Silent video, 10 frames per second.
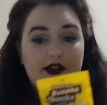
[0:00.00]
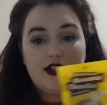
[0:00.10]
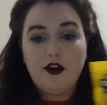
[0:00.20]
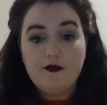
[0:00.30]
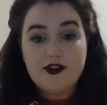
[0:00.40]

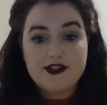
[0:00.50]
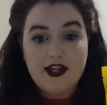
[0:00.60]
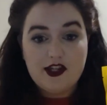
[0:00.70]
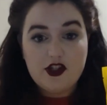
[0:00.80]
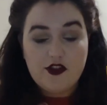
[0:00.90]
of this
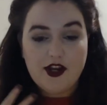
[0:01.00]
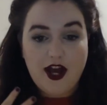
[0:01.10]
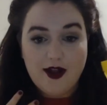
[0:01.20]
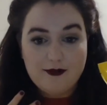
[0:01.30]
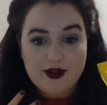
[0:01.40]
nature that
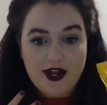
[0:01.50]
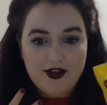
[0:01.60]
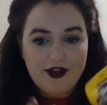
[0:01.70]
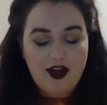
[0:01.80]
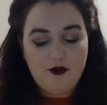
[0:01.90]
aren't
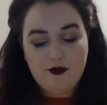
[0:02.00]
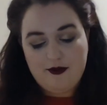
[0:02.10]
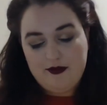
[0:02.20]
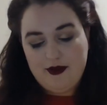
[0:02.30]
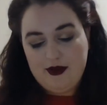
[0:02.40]
banana, I will
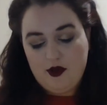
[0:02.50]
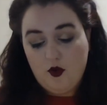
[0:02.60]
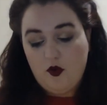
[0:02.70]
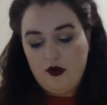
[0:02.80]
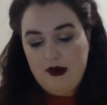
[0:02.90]
probably be
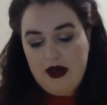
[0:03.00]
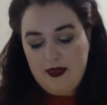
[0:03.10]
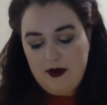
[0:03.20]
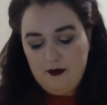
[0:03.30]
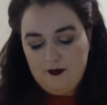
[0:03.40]
all about
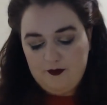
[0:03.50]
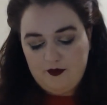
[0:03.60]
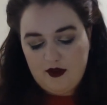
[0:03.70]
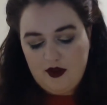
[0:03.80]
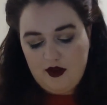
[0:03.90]
them.
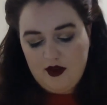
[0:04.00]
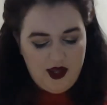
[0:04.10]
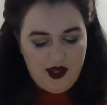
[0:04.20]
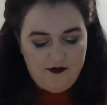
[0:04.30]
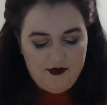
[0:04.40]

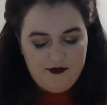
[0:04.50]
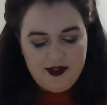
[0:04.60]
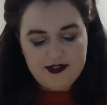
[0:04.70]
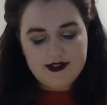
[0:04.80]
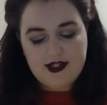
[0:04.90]
And then
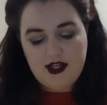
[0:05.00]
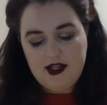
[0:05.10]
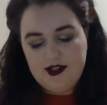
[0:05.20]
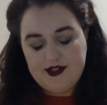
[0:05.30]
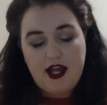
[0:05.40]
this
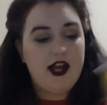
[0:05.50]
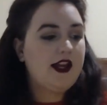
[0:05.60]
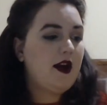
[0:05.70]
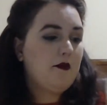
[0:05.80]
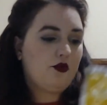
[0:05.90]
is
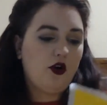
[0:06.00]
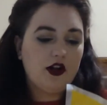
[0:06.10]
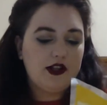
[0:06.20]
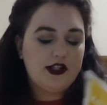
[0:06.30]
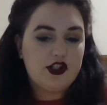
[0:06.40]
a
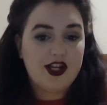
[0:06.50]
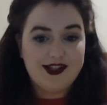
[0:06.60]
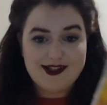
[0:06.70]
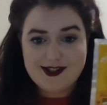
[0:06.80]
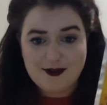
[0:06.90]
broccoli
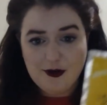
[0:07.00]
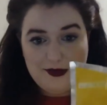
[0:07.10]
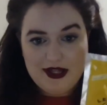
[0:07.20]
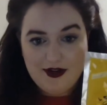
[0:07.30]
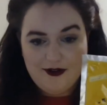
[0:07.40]
cheese soup,
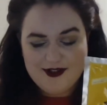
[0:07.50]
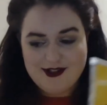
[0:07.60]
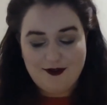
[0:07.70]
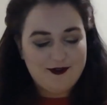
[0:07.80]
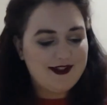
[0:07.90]
and this
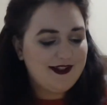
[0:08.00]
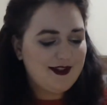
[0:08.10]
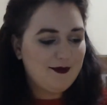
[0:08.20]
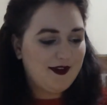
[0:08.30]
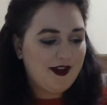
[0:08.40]
is obviously
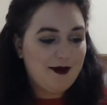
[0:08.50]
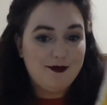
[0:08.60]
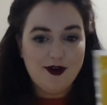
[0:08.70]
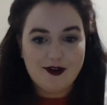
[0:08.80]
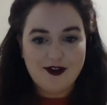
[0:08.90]
something that I'm
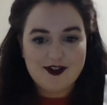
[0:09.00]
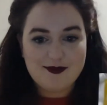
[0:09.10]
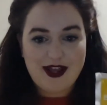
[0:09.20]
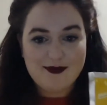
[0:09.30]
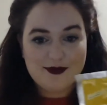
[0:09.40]
not going to
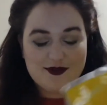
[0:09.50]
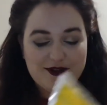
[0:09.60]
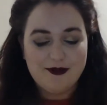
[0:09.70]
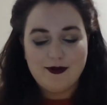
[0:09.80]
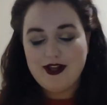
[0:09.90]
be able
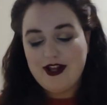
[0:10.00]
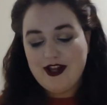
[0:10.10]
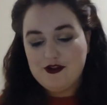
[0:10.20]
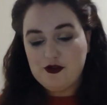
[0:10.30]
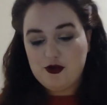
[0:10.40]
to
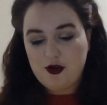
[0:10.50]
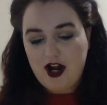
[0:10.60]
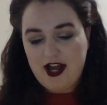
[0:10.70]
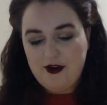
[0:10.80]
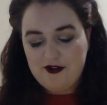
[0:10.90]

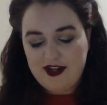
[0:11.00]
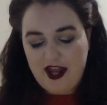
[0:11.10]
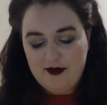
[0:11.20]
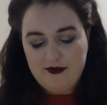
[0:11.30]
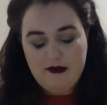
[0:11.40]
try on
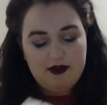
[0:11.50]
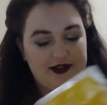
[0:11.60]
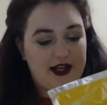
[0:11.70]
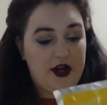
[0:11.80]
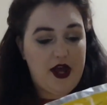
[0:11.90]
camera
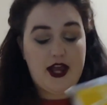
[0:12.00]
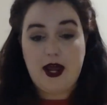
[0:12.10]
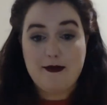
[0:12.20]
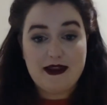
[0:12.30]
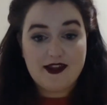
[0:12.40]
because I
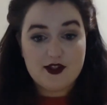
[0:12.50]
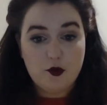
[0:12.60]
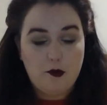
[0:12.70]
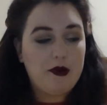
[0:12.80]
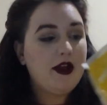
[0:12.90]
gotta make the soup.